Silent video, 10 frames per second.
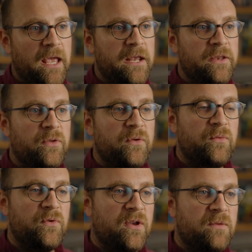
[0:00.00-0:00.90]
and
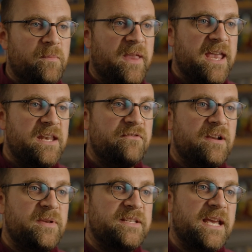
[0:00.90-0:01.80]
gained a
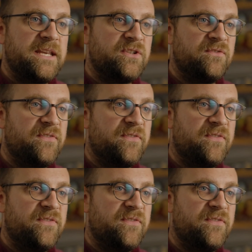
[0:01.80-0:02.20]
reputation